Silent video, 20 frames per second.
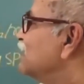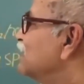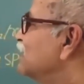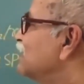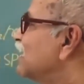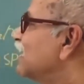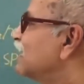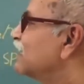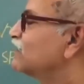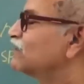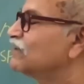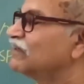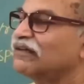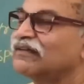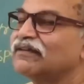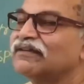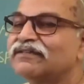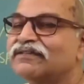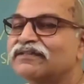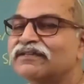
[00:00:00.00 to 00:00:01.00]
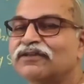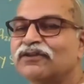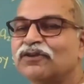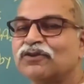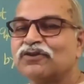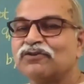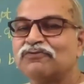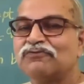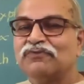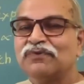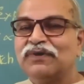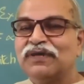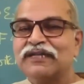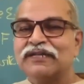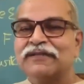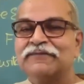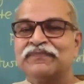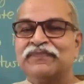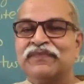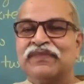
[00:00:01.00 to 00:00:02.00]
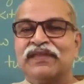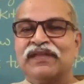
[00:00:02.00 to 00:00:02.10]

He had done a lot of work,